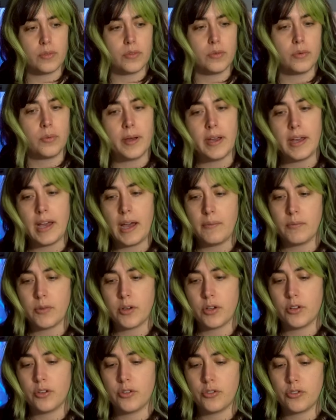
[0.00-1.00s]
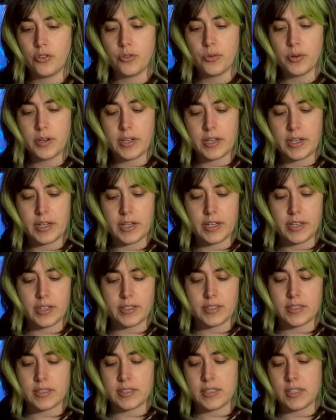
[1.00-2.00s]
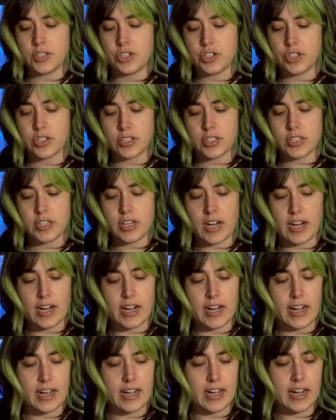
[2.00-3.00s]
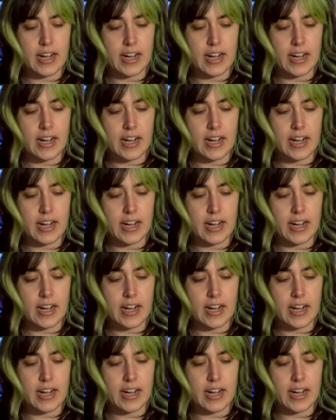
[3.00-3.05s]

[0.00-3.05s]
The way I'm gonna do it is essentially I